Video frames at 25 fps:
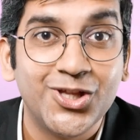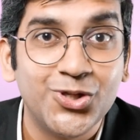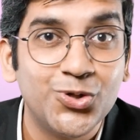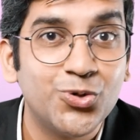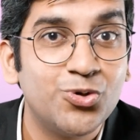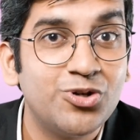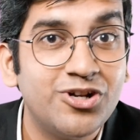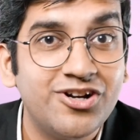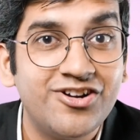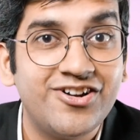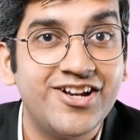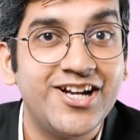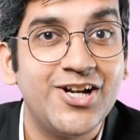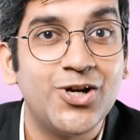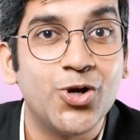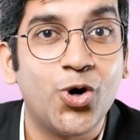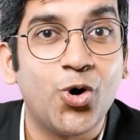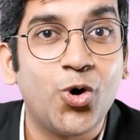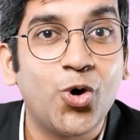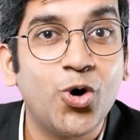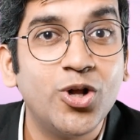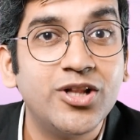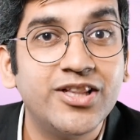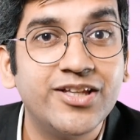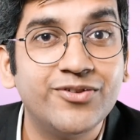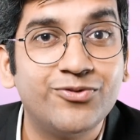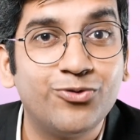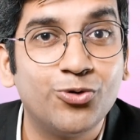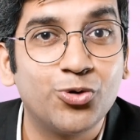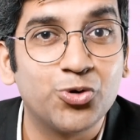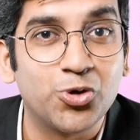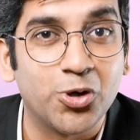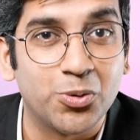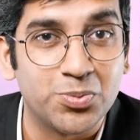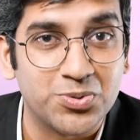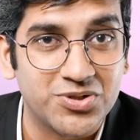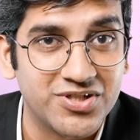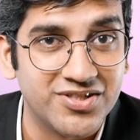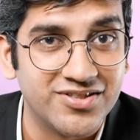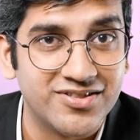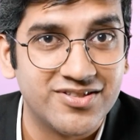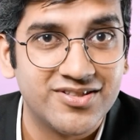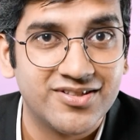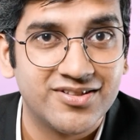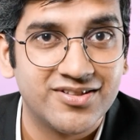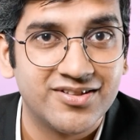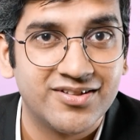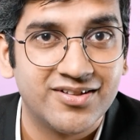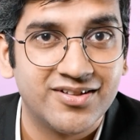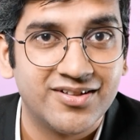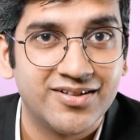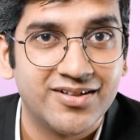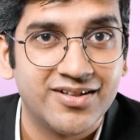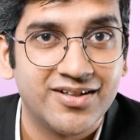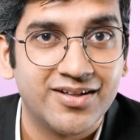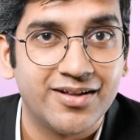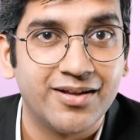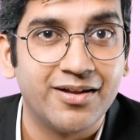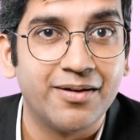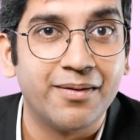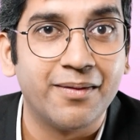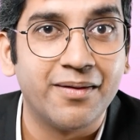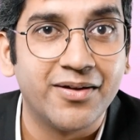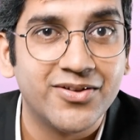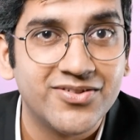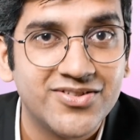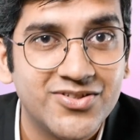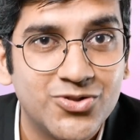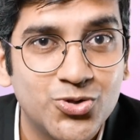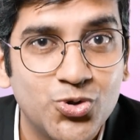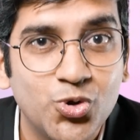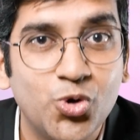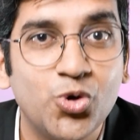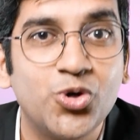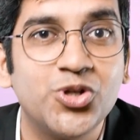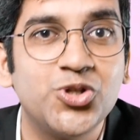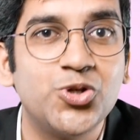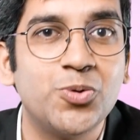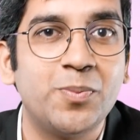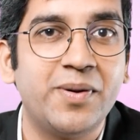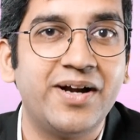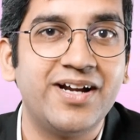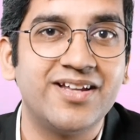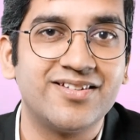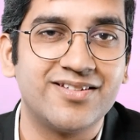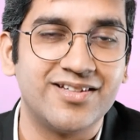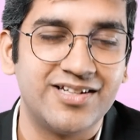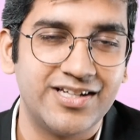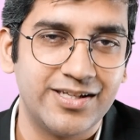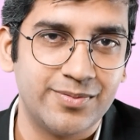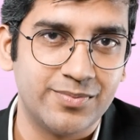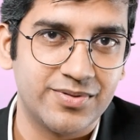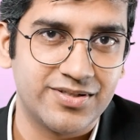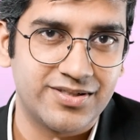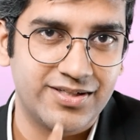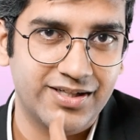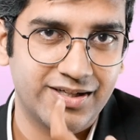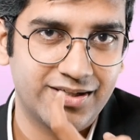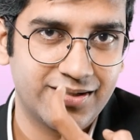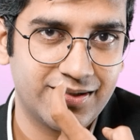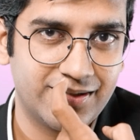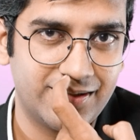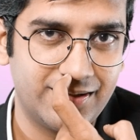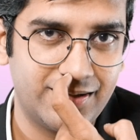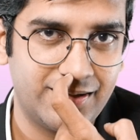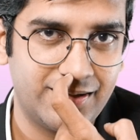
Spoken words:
You didn't read all the 4 options. So you made a silly mistake.